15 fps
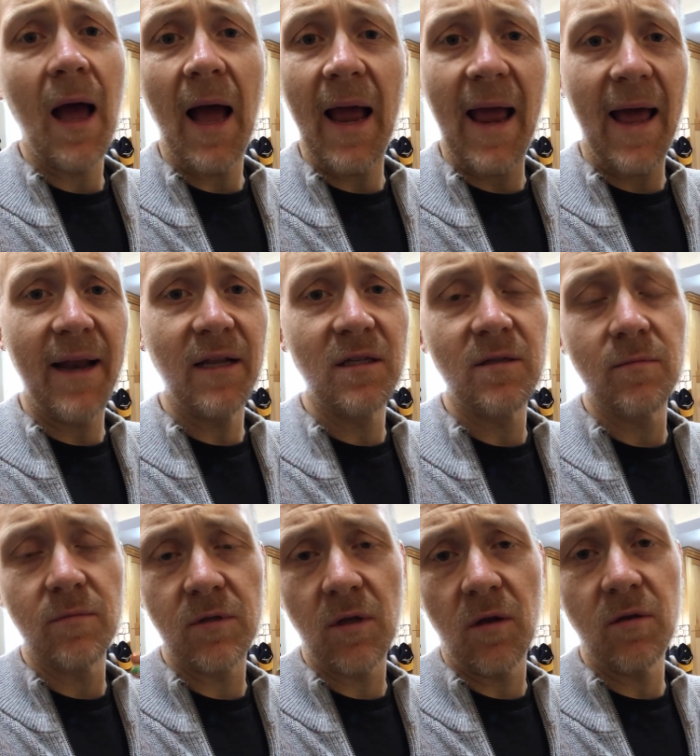I added
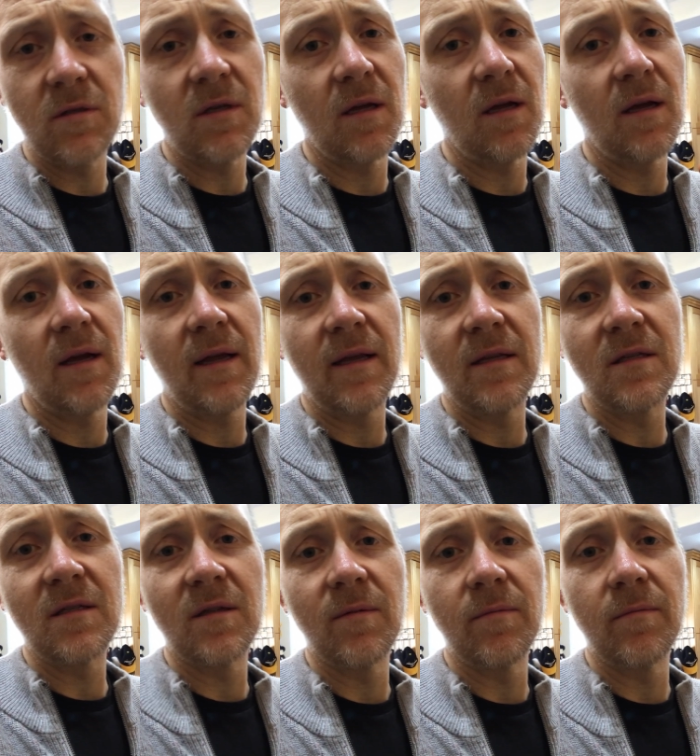some salsa and
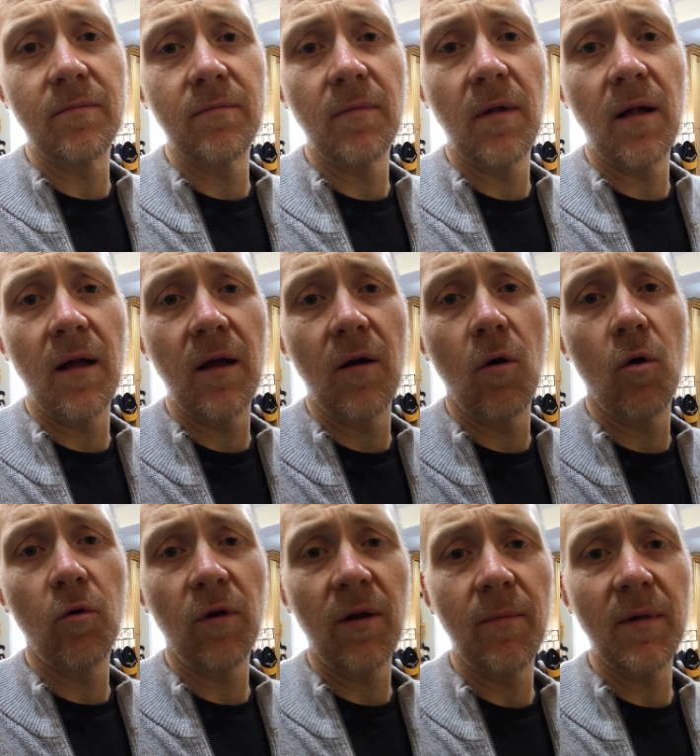some
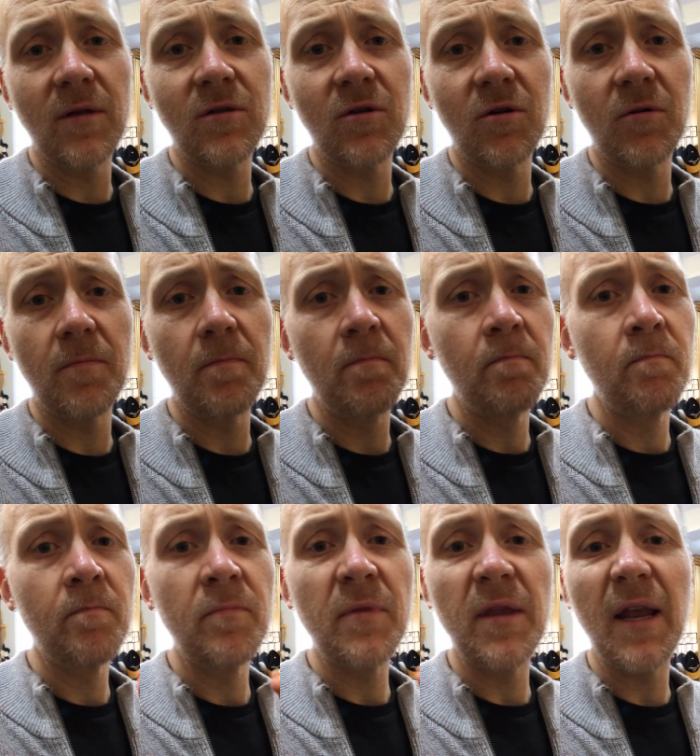whole grain mustard.
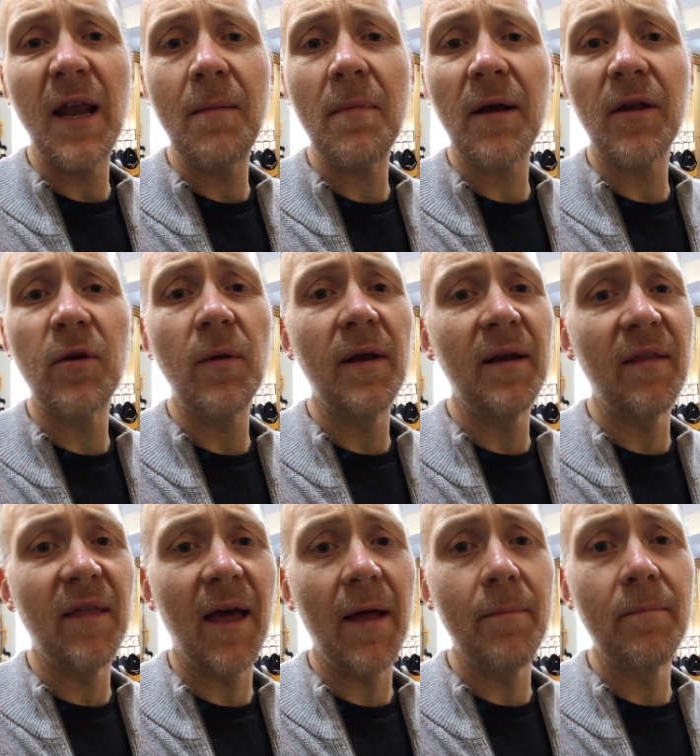Today, I'm not gonna do any of
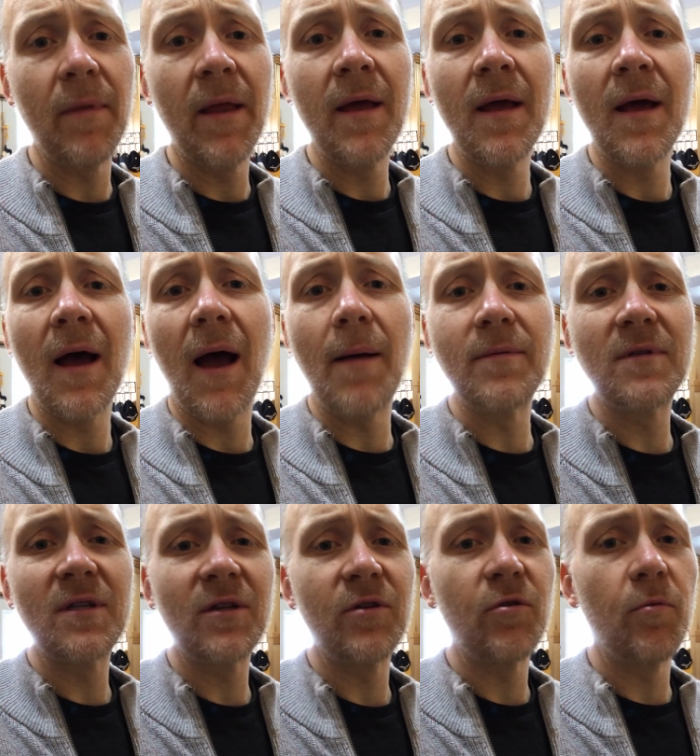that. I'm
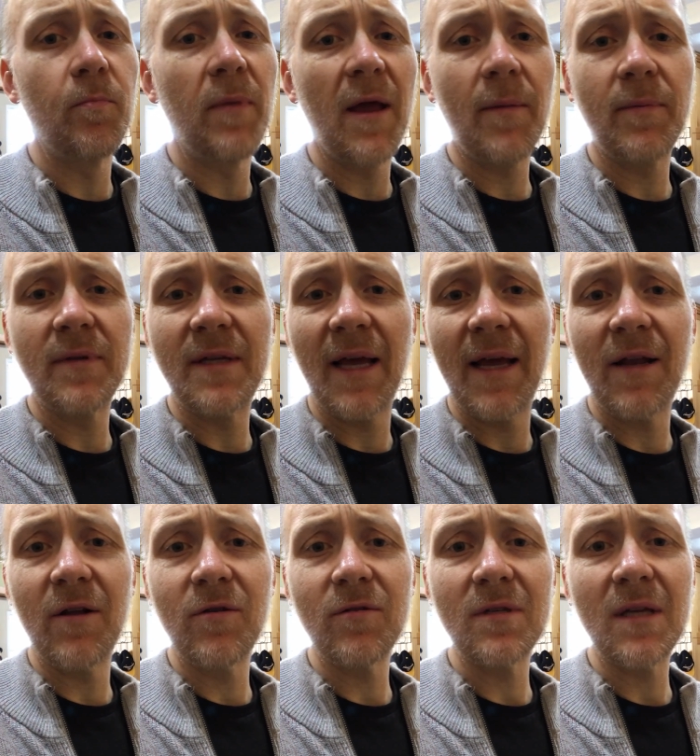just gonna do baked
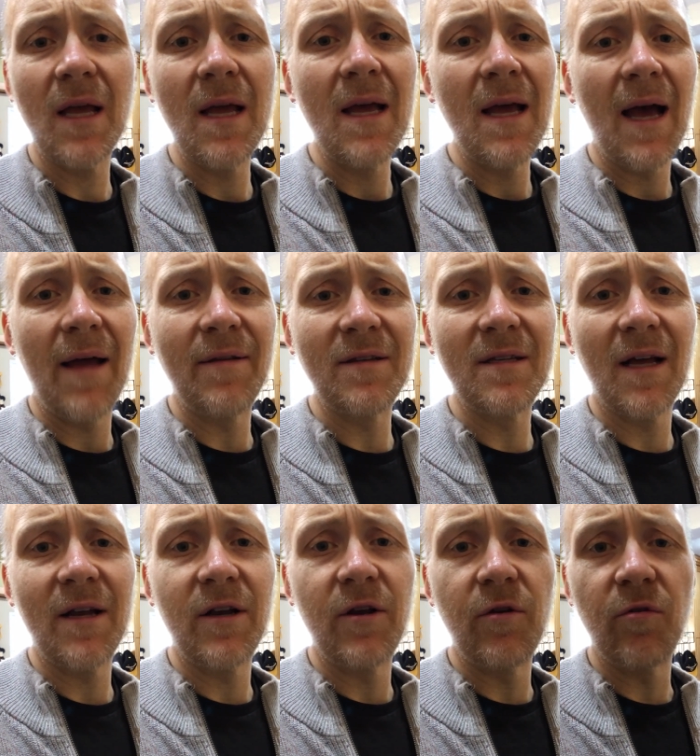potatoes. I
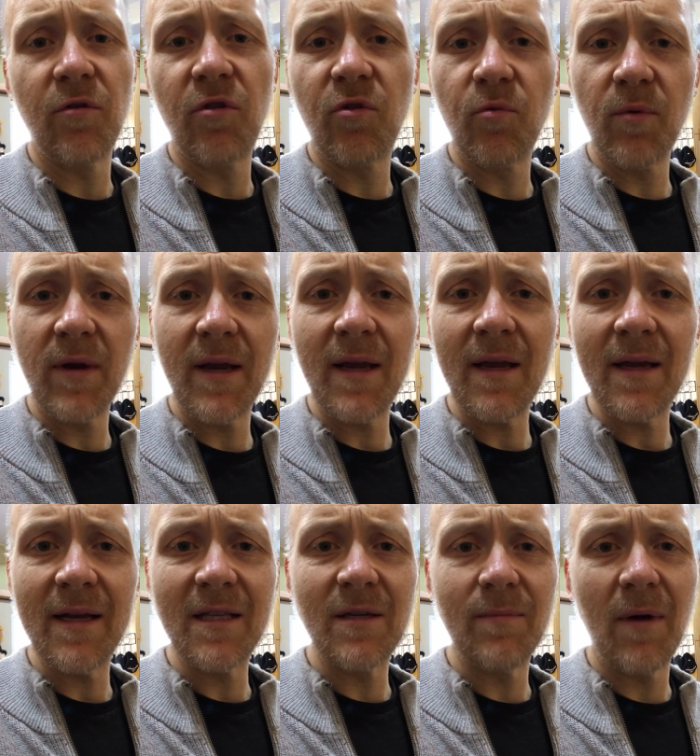decided to do 3.
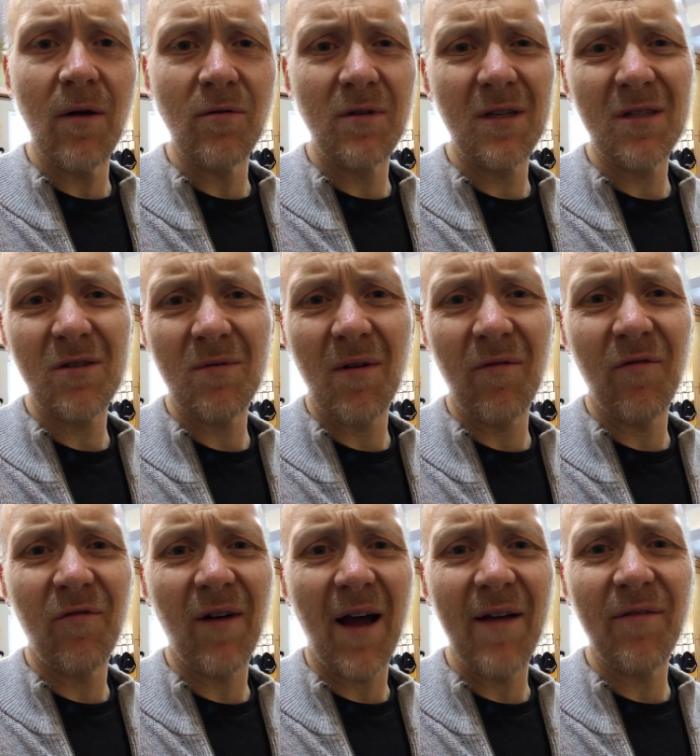It's about just around
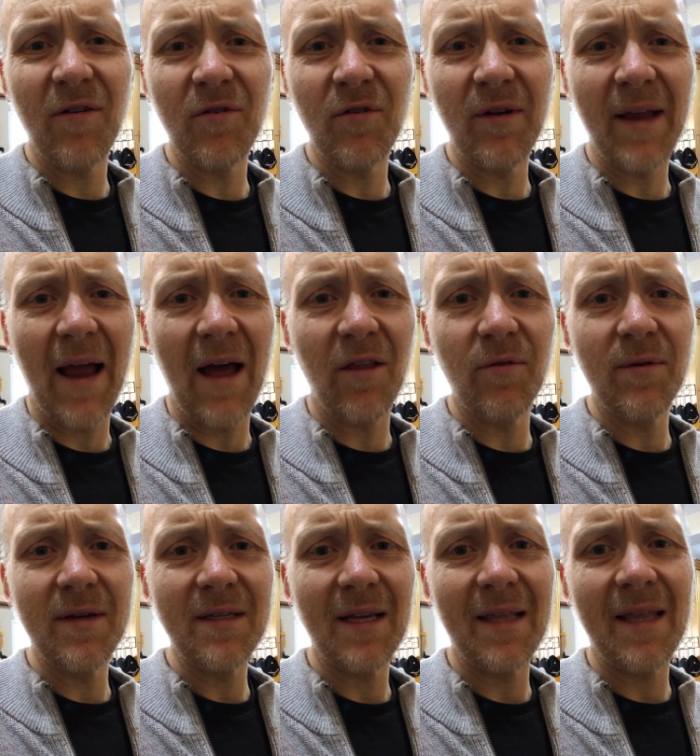500
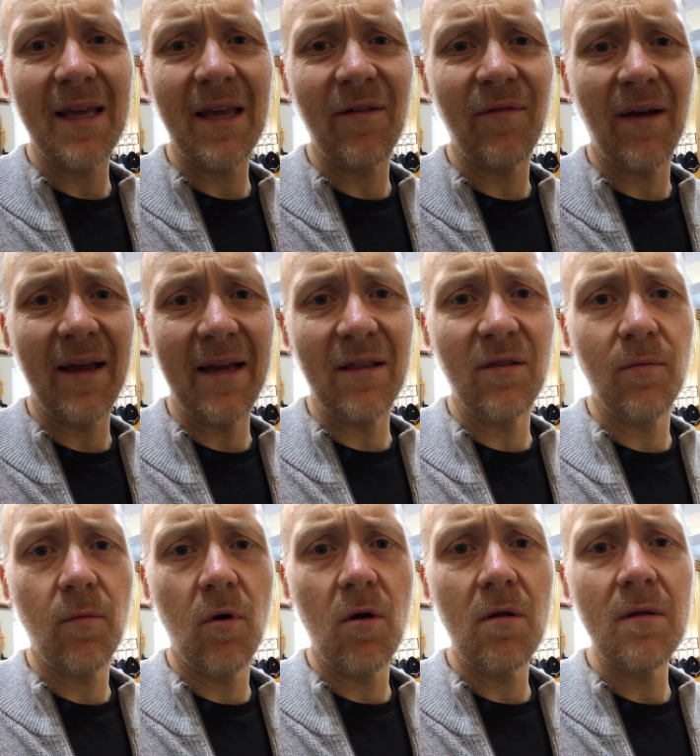calories, I think, if I eat
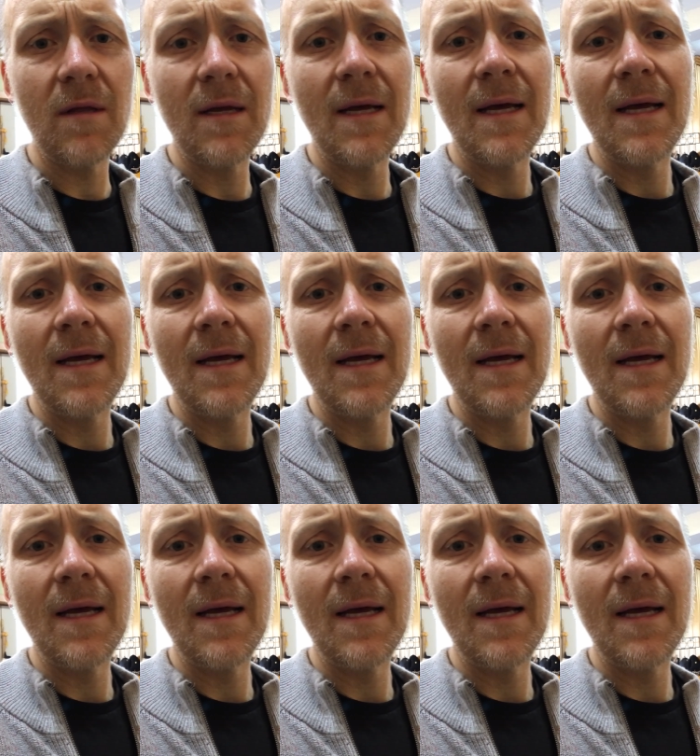them all.